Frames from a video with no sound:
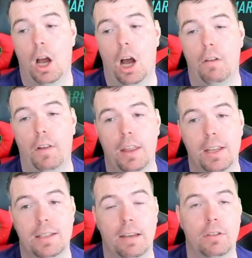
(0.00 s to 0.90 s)
Hopefully, I
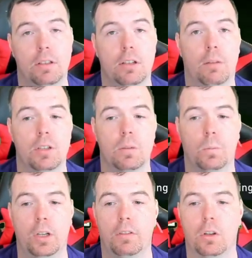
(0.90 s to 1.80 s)
did save you some time and some
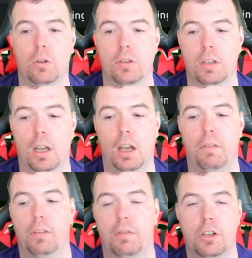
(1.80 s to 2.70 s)
money. Of course,
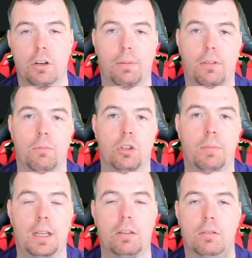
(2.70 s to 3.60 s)
feel free to drop a thumbs up.
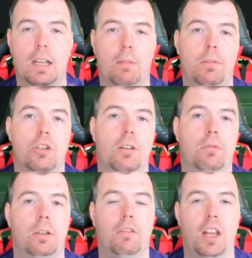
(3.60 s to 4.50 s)
It does help the channel
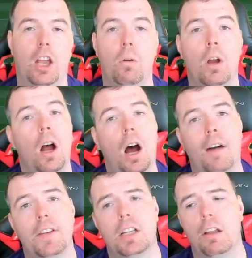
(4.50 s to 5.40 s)
and the video.
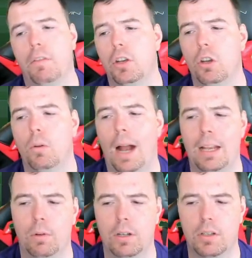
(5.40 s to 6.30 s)
Obviously, if you're new and
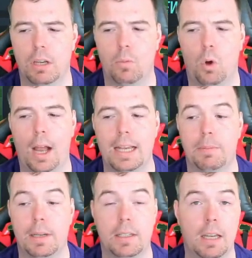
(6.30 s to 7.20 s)
you want to see more
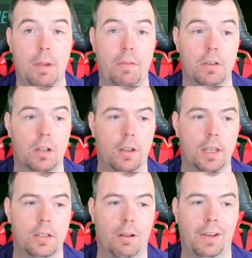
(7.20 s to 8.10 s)
SBC methods like
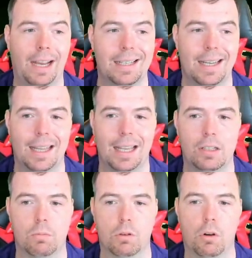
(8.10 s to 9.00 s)
this, don't forget to hit that
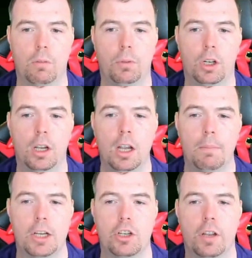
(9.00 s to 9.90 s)
subscribe button.
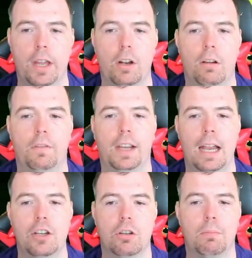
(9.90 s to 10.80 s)
Make sure you got that
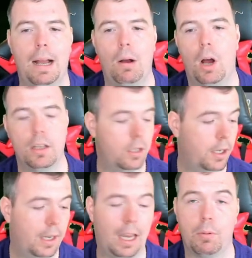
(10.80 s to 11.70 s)
notification bell on so you
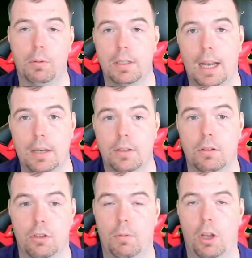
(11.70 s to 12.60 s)
can keep up to date as soon
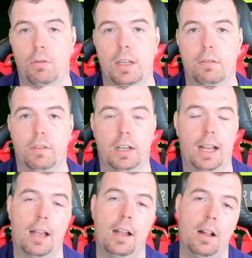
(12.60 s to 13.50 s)
as I upload these. Other than
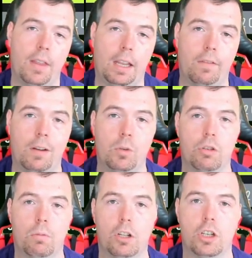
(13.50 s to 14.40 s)
that, thank you very much
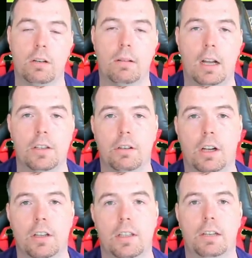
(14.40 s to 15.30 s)
for watching. I'll see you
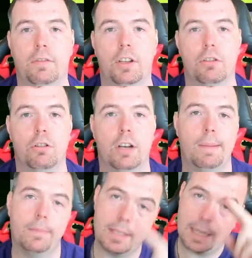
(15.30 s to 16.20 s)
guys in the next video
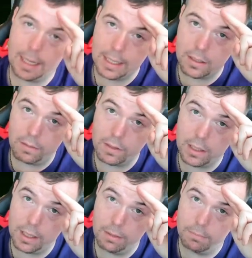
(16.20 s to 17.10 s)
stream. Take it easy,
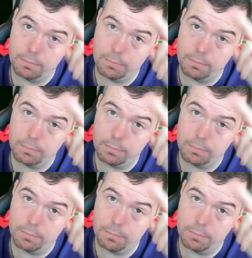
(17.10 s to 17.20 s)
obviously.